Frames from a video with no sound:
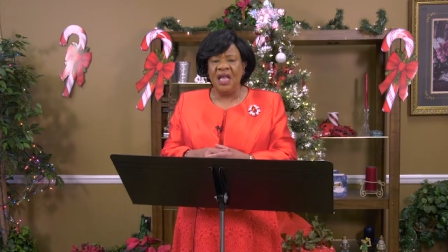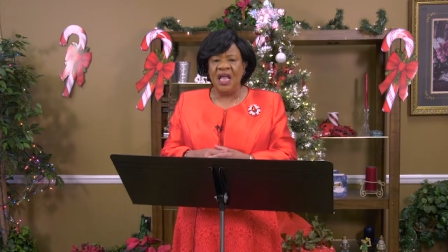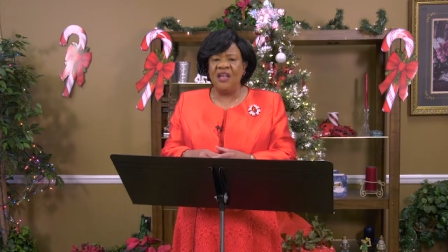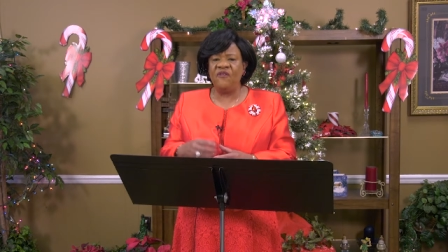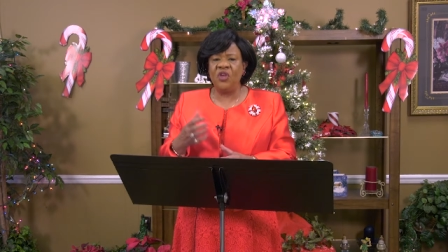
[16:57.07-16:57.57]

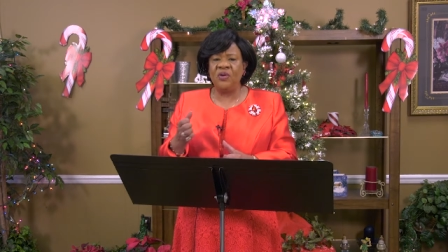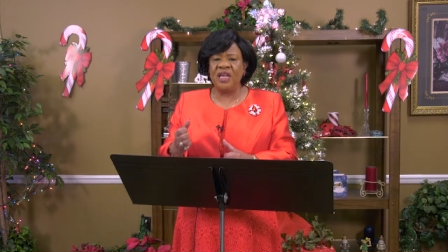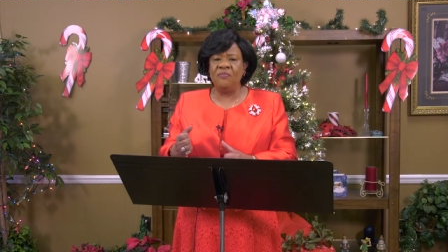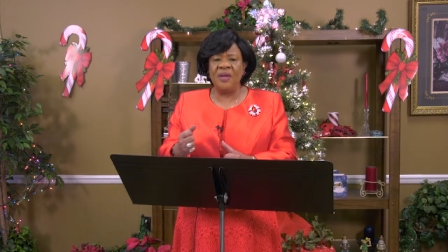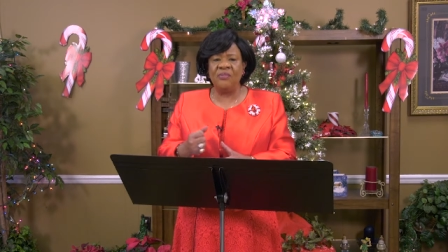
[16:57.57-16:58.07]
If you
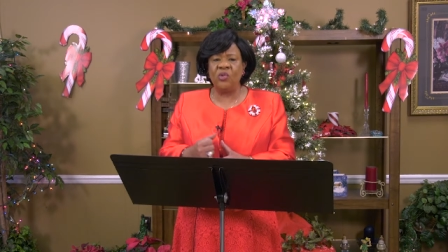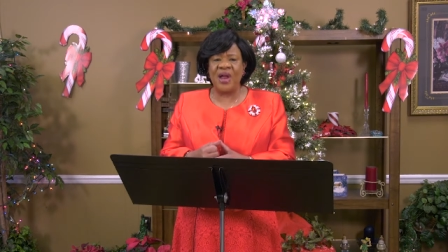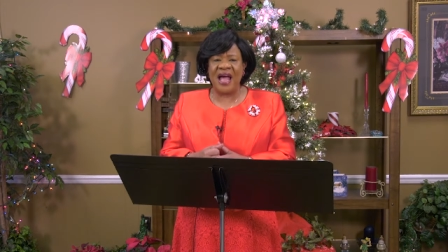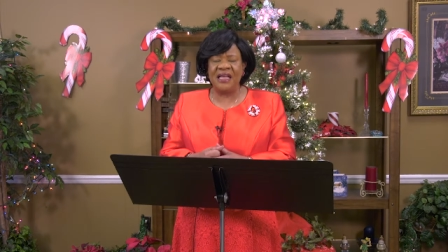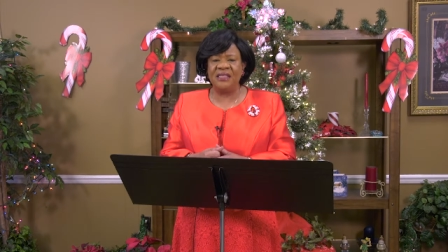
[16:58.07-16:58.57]
can
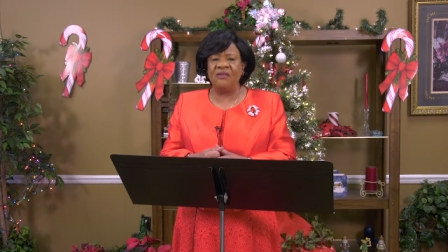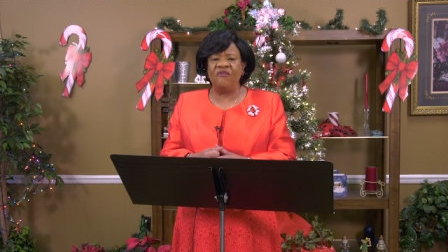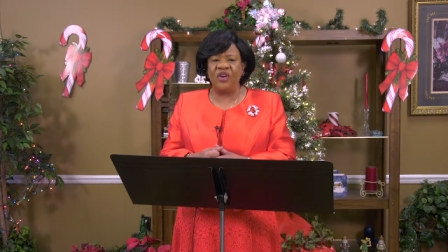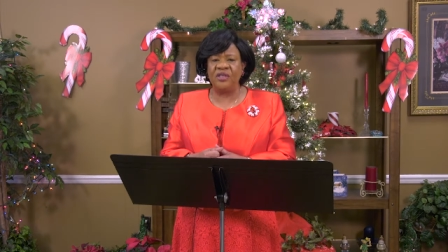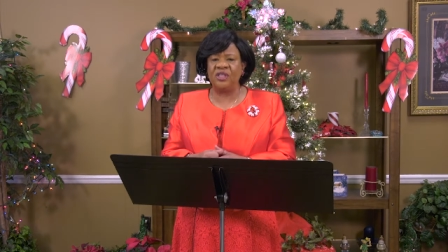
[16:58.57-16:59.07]
memorize
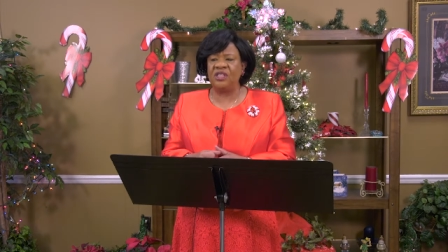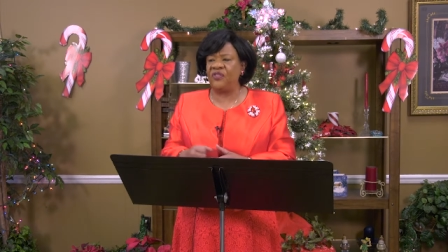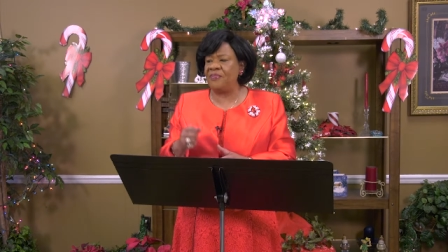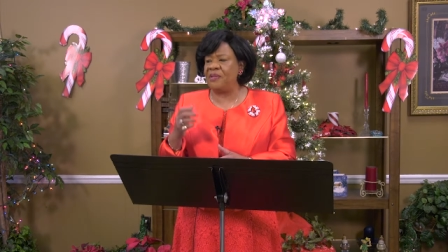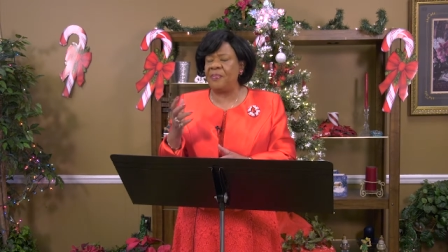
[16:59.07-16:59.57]
some verses
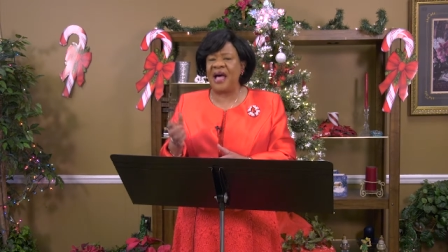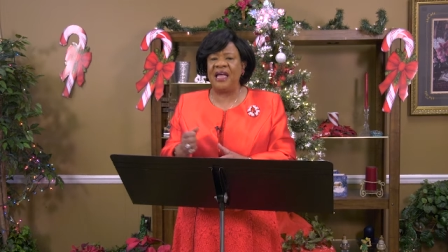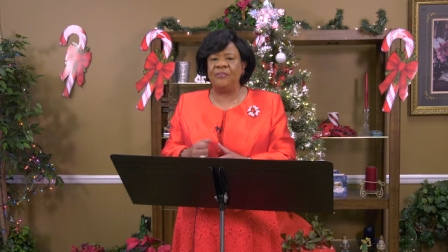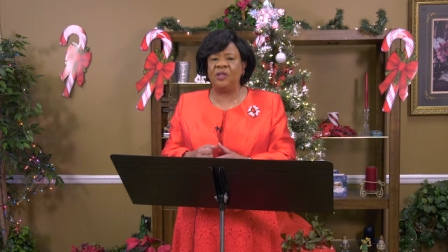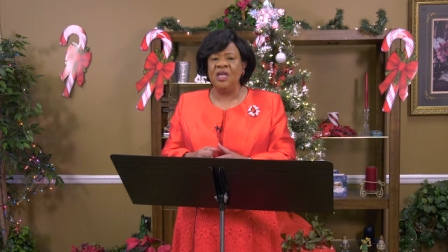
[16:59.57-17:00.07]
from the
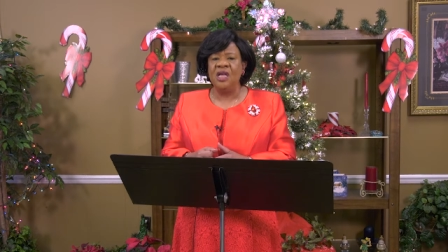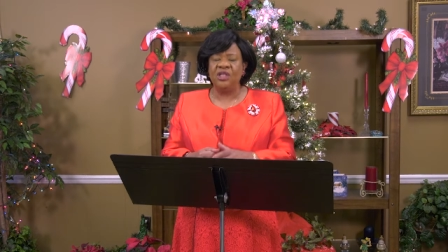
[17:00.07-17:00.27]
Bible,